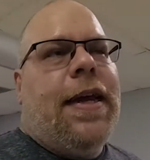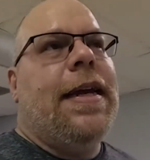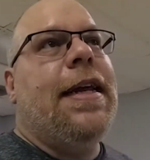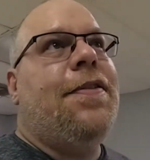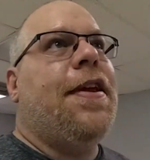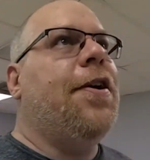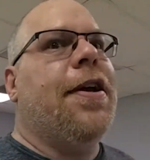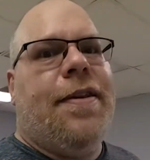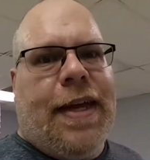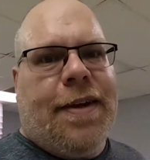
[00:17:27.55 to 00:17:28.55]
At least here
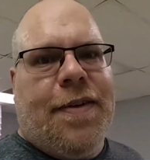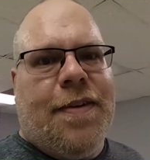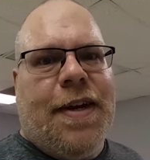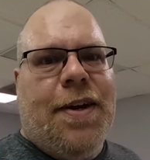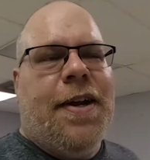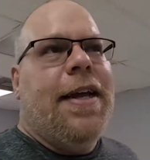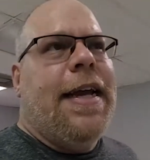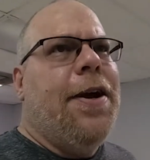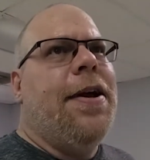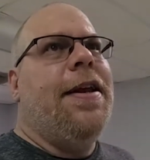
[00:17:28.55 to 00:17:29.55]
in Texas.
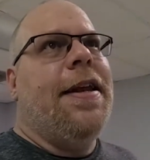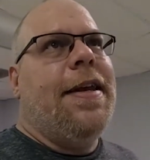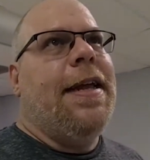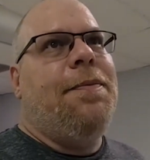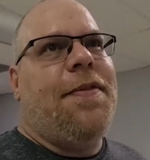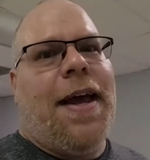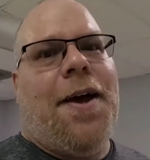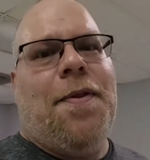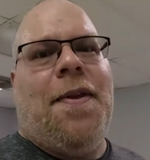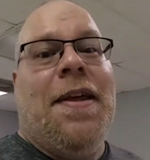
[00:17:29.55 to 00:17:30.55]
Here in the deep south,